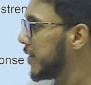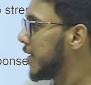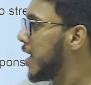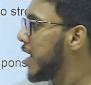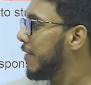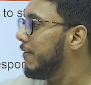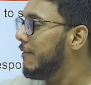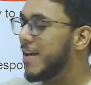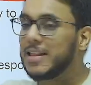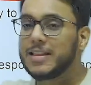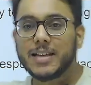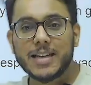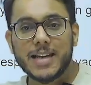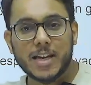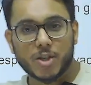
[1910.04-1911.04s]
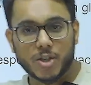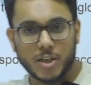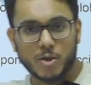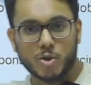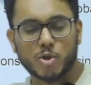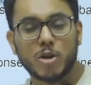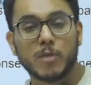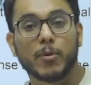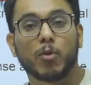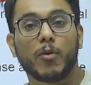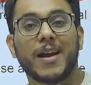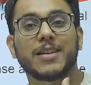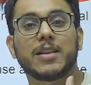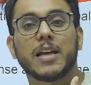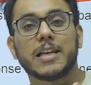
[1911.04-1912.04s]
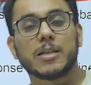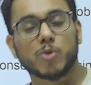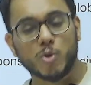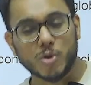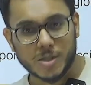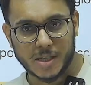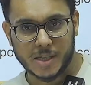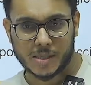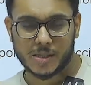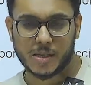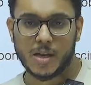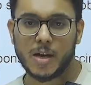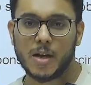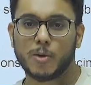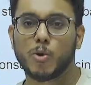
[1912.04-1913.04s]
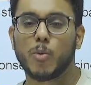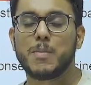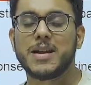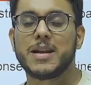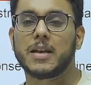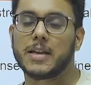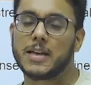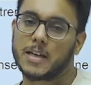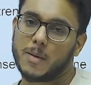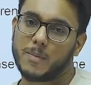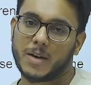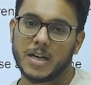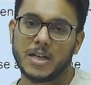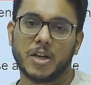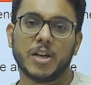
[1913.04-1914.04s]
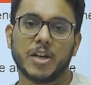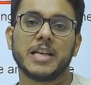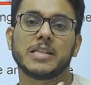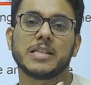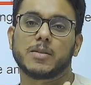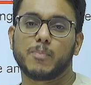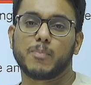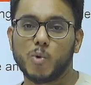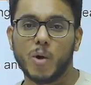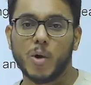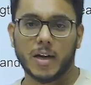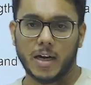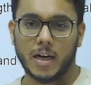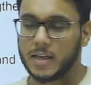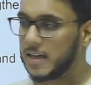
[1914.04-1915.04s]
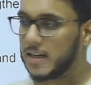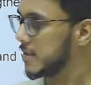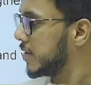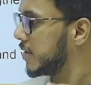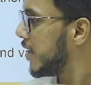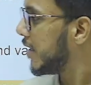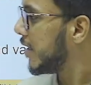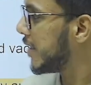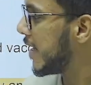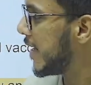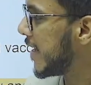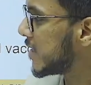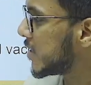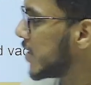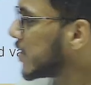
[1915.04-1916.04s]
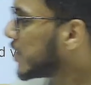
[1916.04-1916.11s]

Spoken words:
Wealthy nation should provide the resources to middle income countries, poor countries. Then next is